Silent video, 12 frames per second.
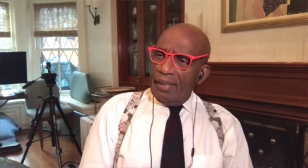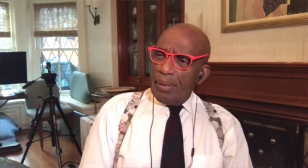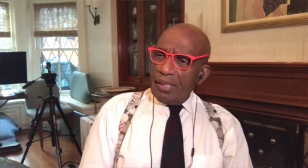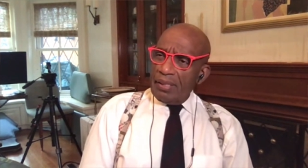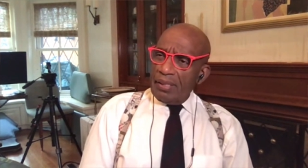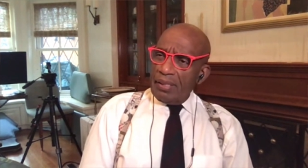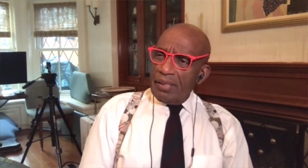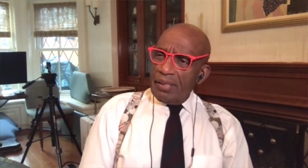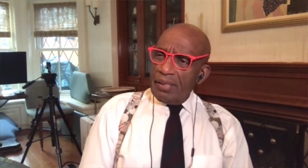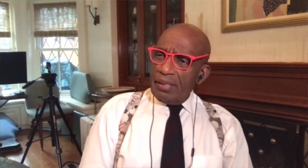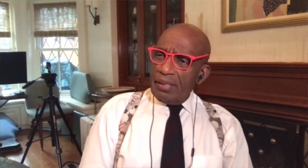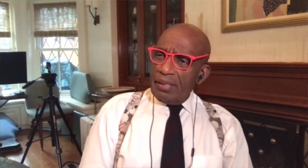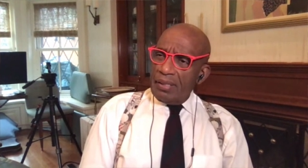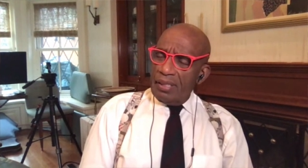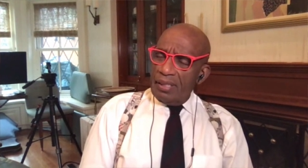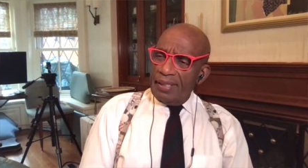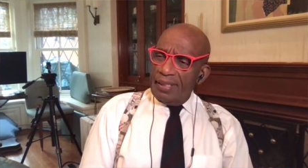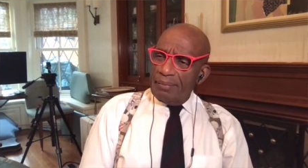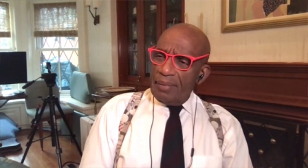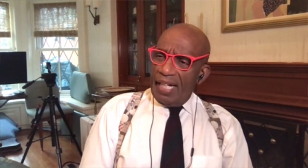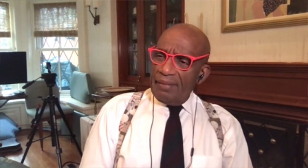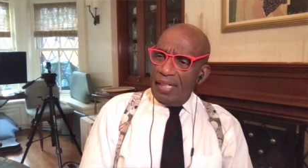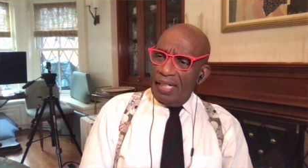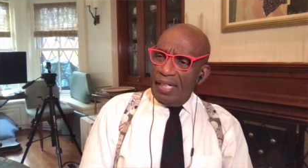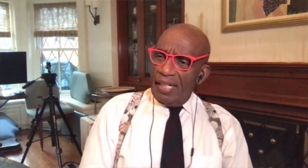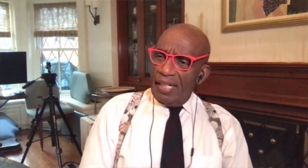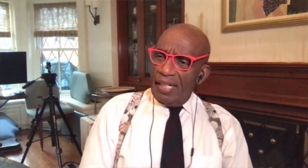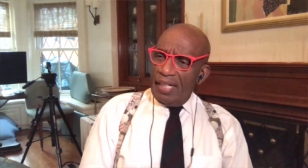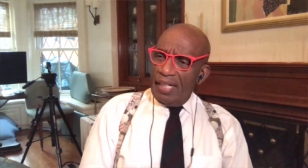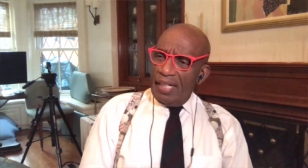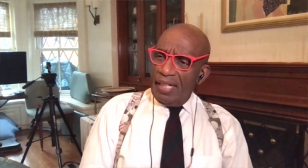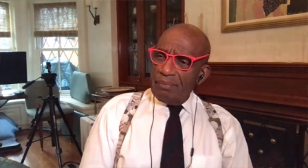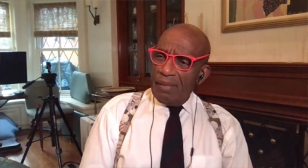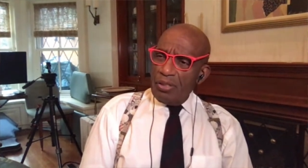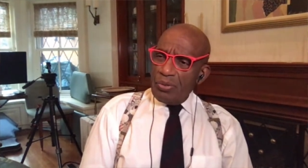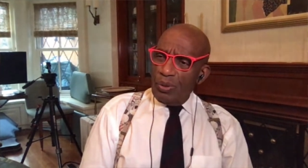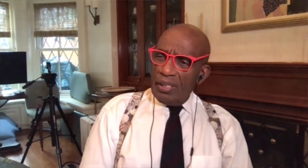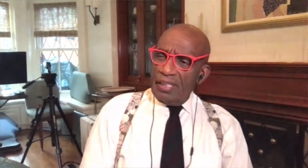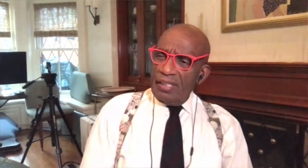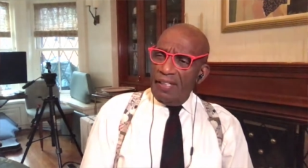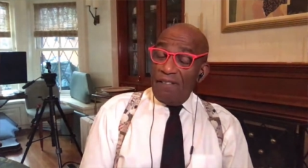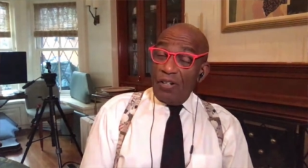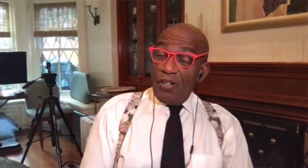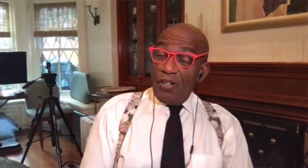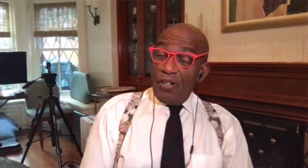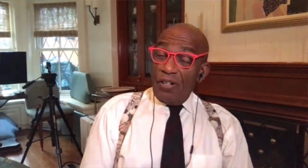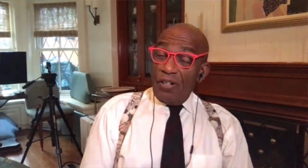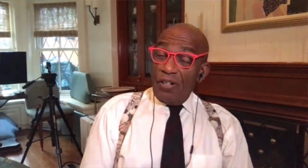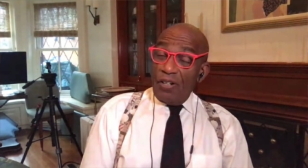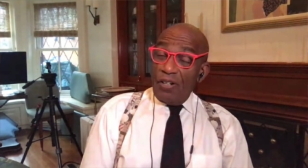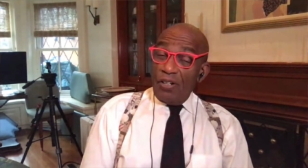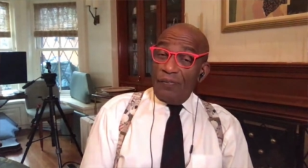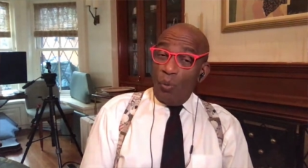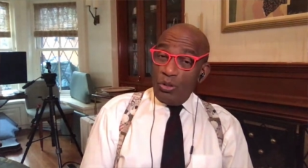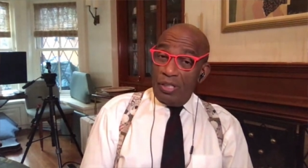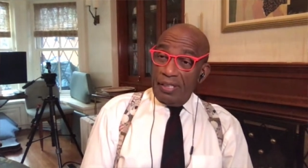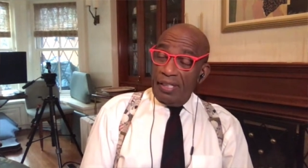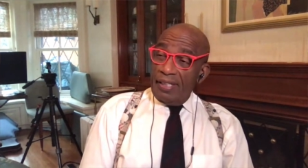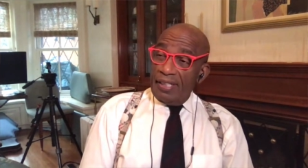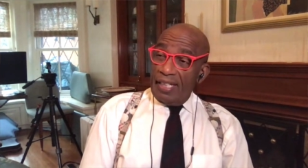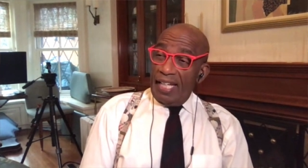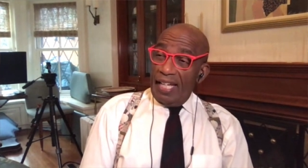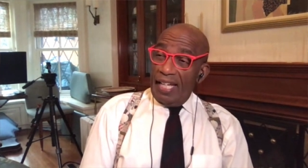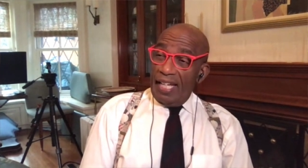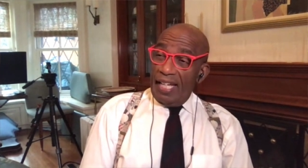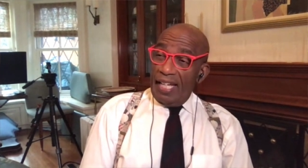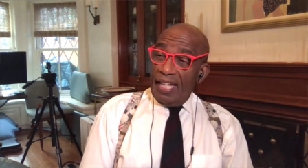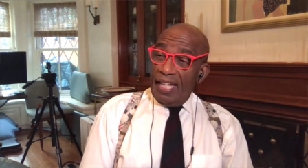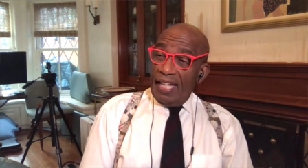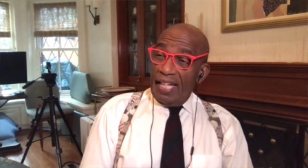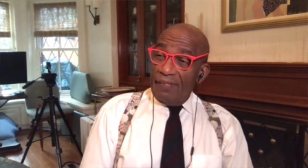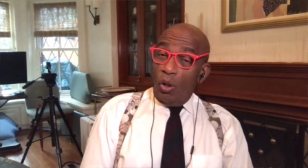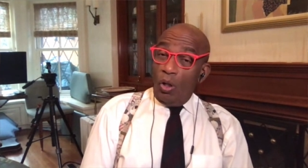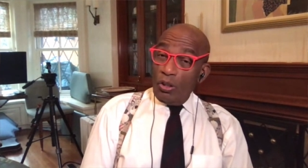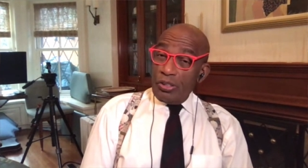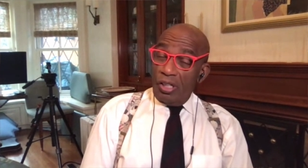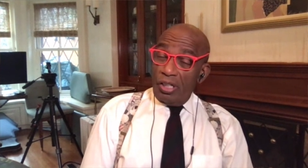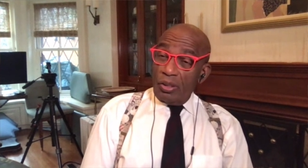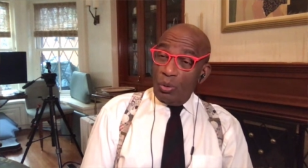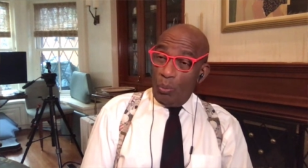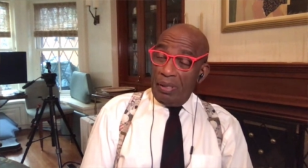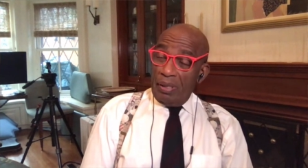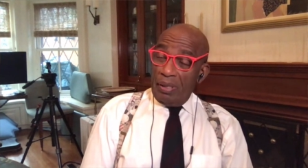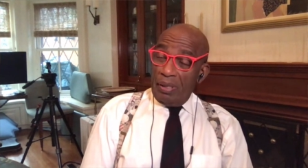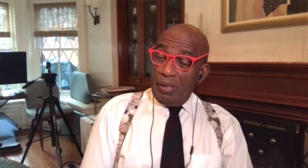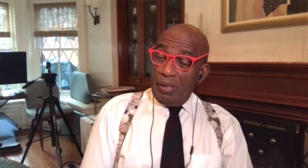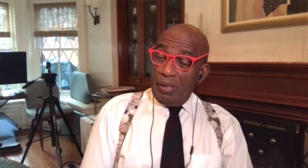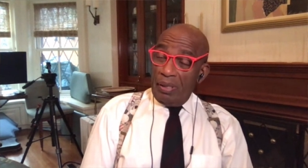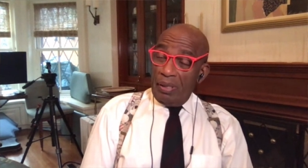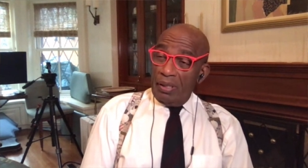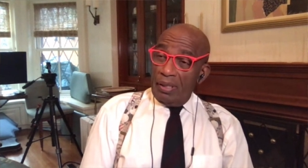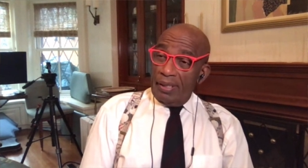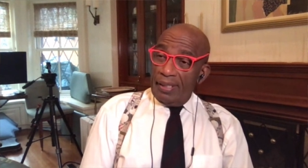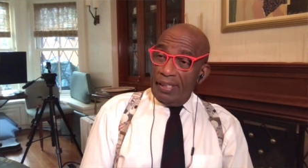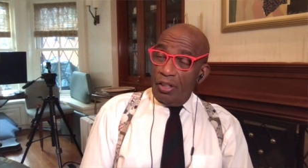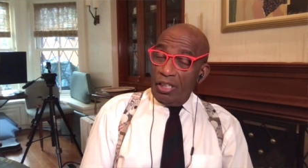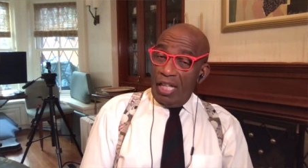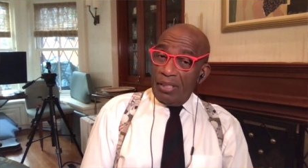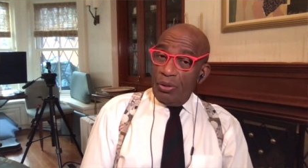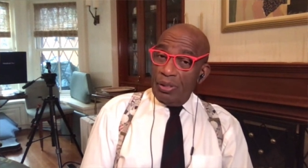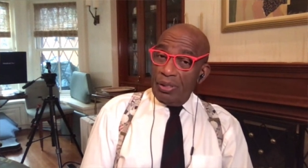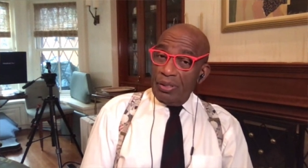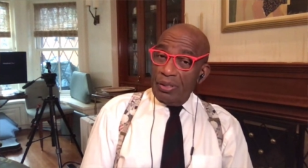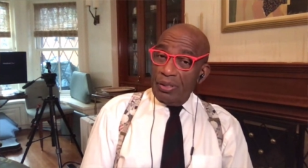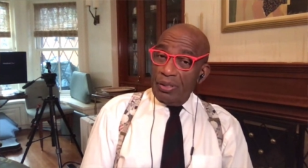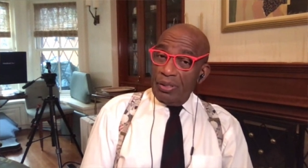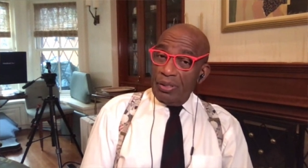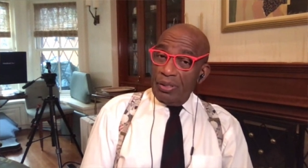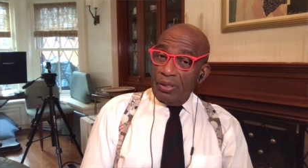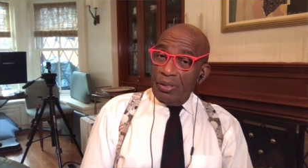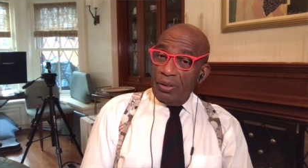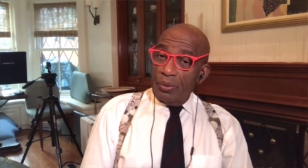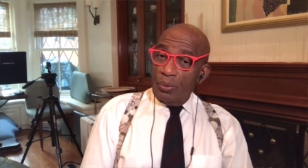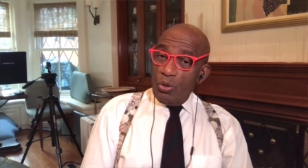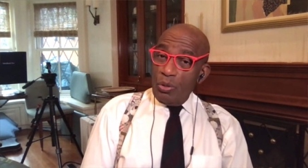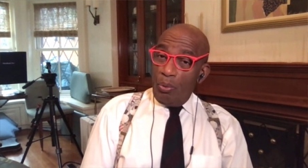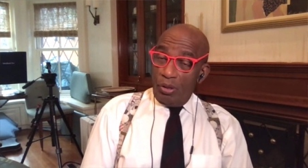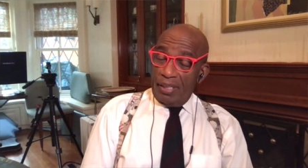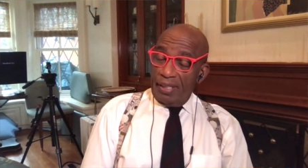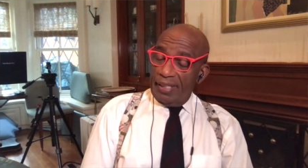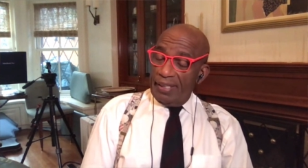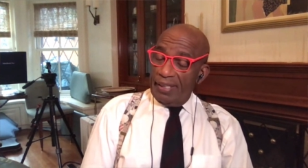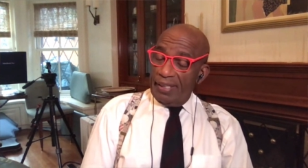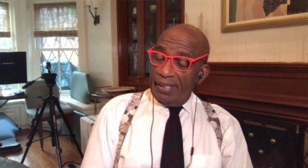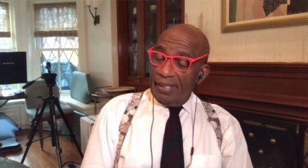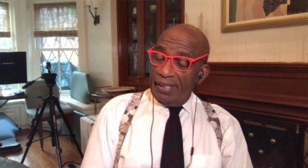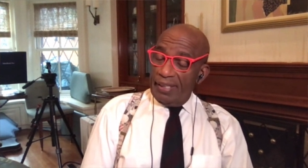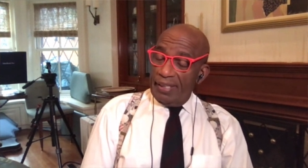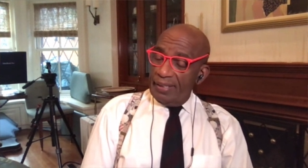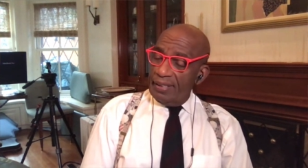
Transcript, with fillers: Uh, but uh, uh, I I'm I'm just really very fortunate that I have an all star group in our climate unit who, who support me and.